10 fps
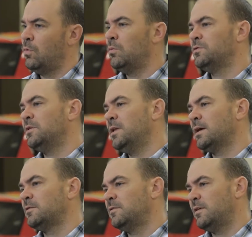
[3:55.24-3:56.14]
What was the
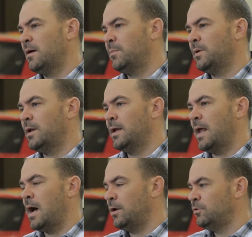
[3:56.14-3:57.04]
next step, and
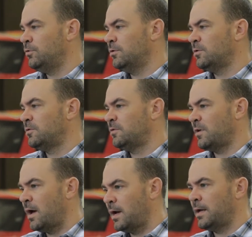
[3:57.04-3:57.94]
how did you
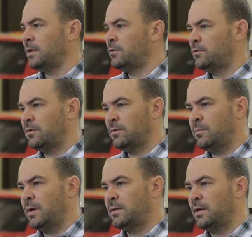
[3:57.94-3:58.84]
decide to
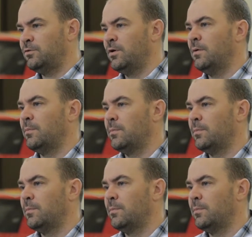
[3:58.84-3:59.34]
make that jump?